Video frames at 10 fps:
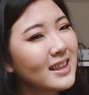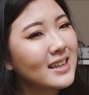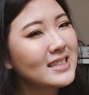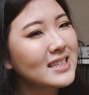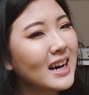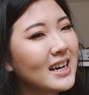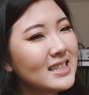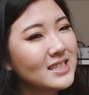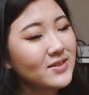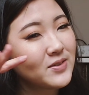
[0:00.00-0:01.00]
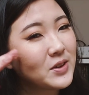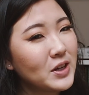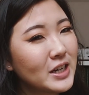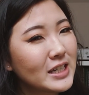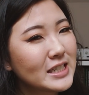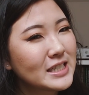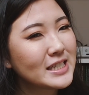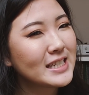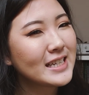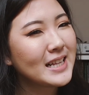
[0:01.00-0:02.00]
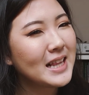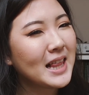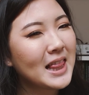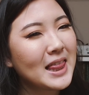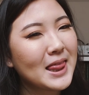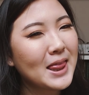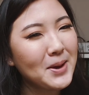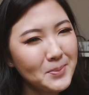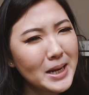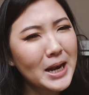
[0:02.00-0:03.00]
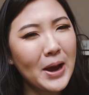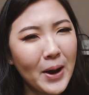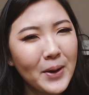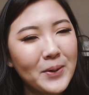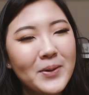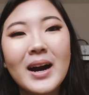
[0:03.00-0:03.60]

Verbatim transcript: these kinds of looks, let me know.